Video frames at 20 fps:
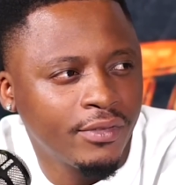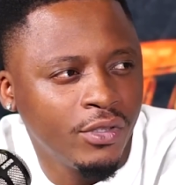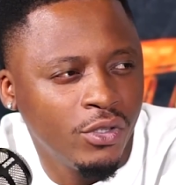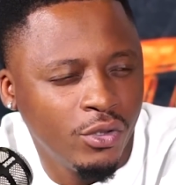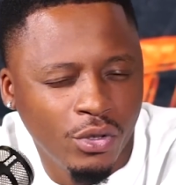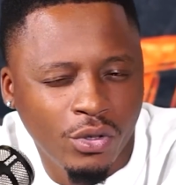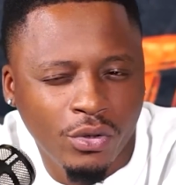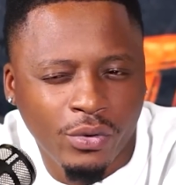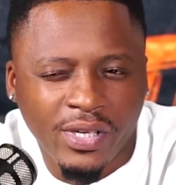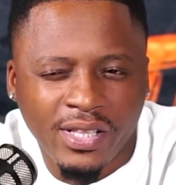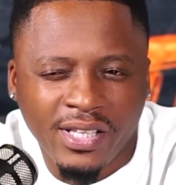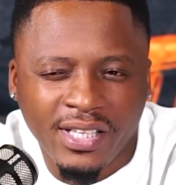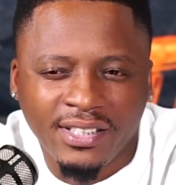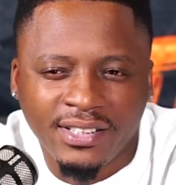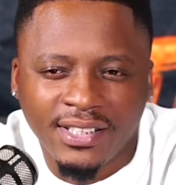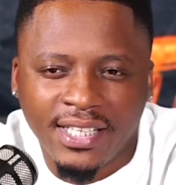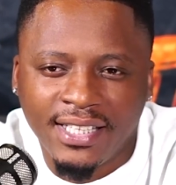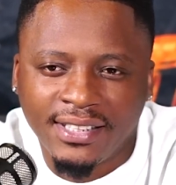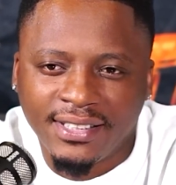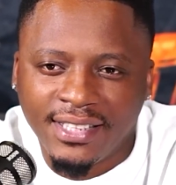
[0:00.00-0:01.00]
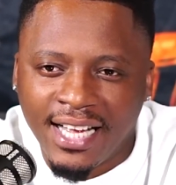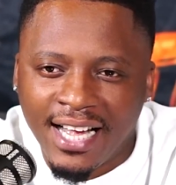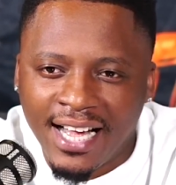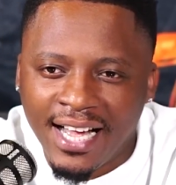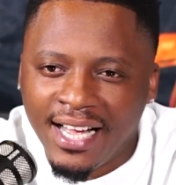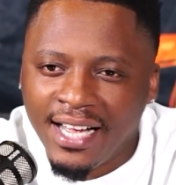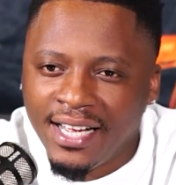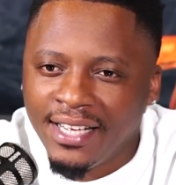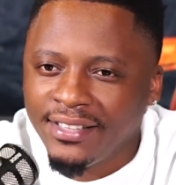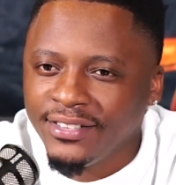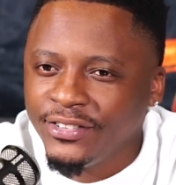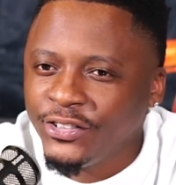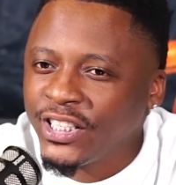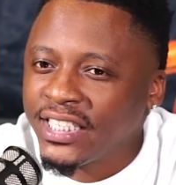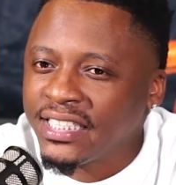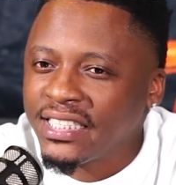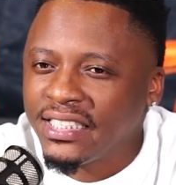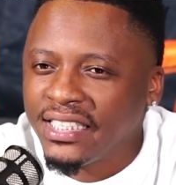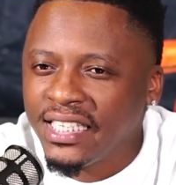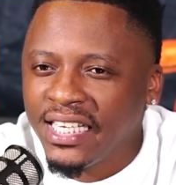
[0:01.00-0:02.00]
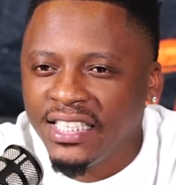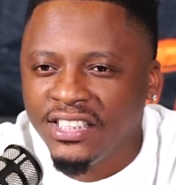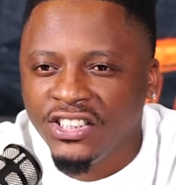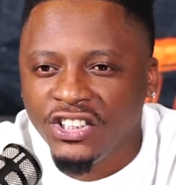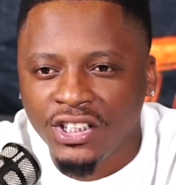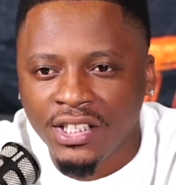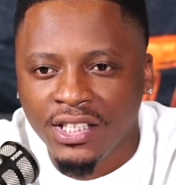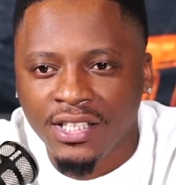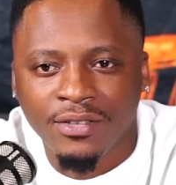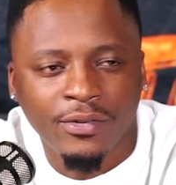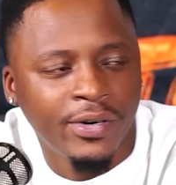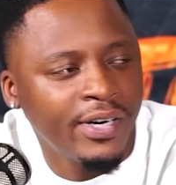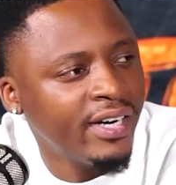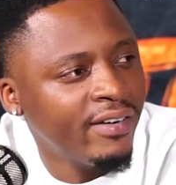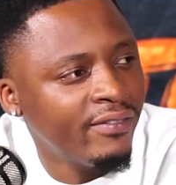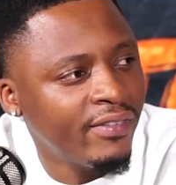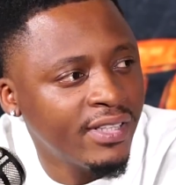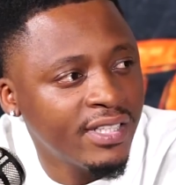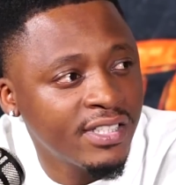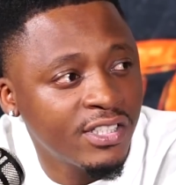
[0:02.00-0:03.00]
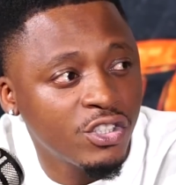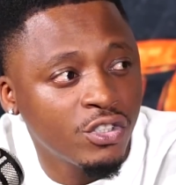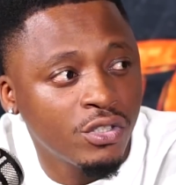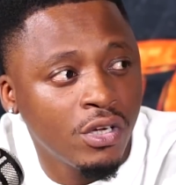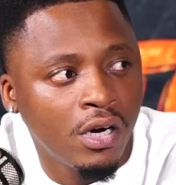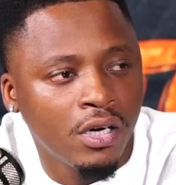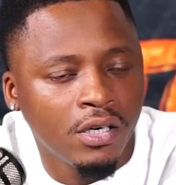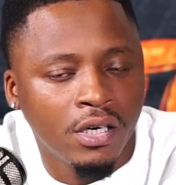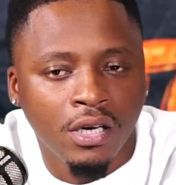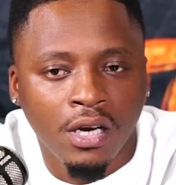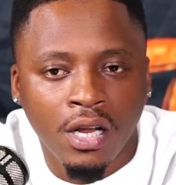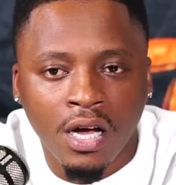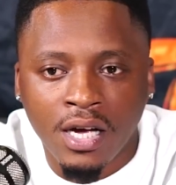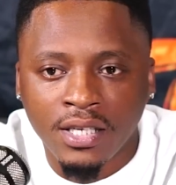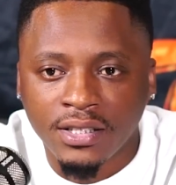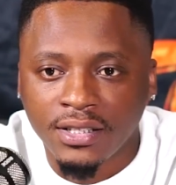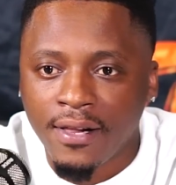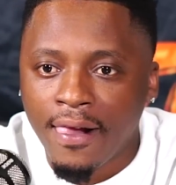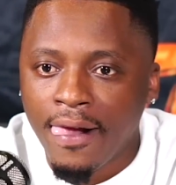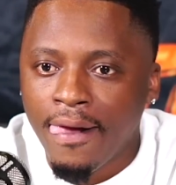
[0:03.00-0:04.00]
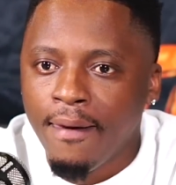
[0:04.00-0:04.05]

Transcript: You know, when they just saying, Jay, whatever, this is not going to last.